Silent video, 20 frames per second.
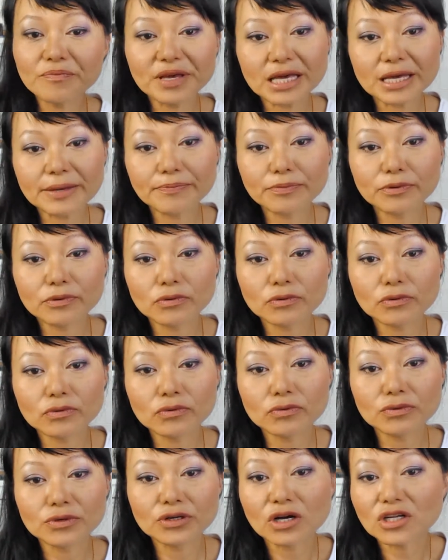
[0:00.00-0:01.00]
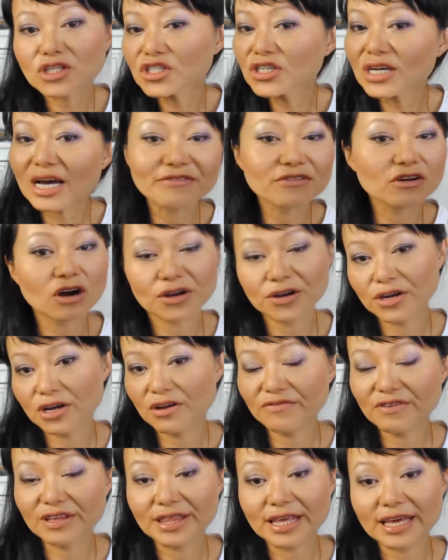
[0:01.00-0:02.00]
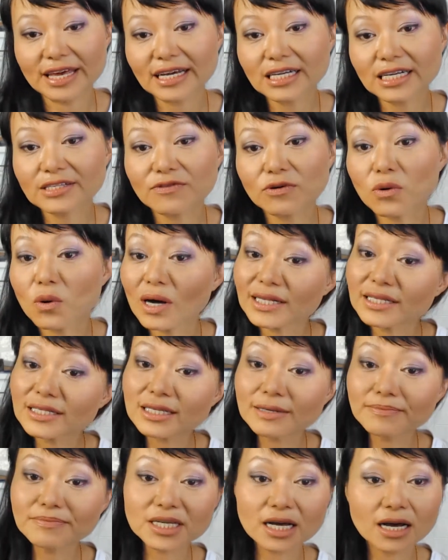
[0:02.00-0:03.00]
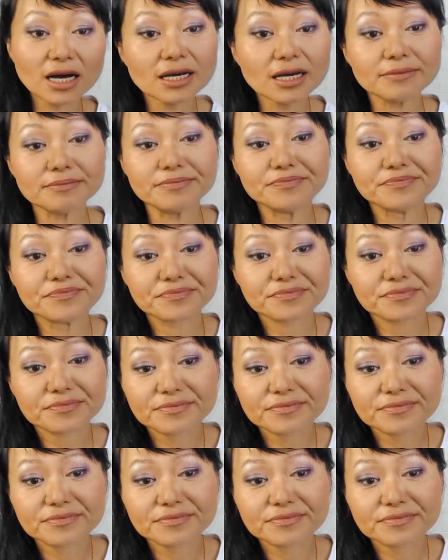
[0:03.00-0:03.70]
for people not to have gotten over their ex for quite some time.